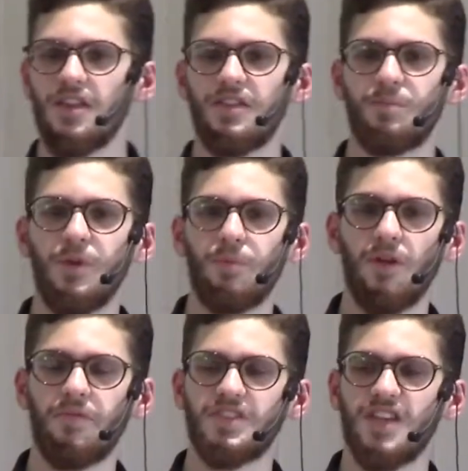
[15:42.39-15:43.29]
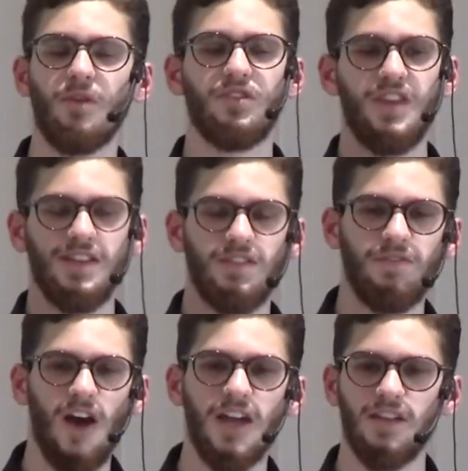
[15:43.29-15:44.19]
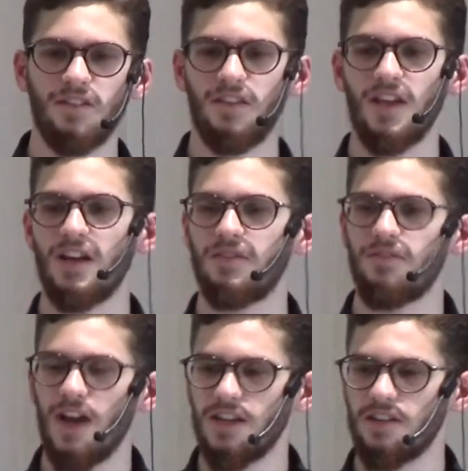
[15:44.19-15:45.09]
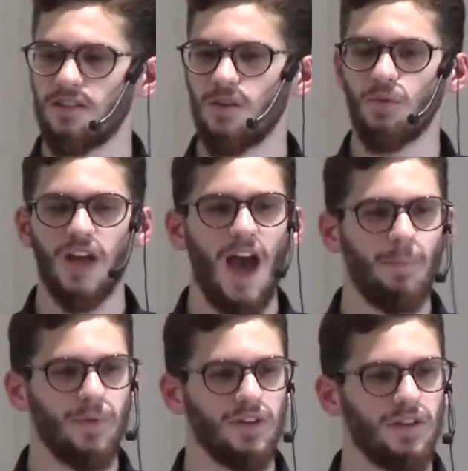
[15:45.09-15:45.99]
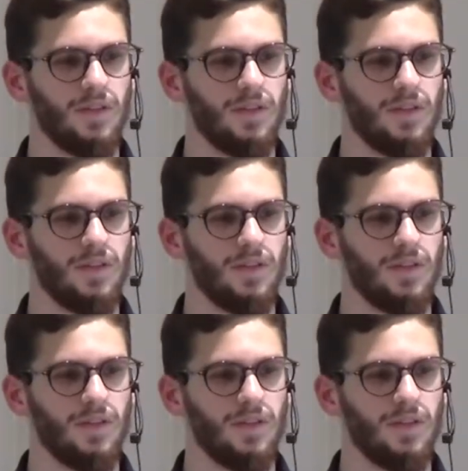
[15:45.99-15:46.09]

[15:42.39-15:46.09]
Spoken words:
the people of the south, they got divided. What happened?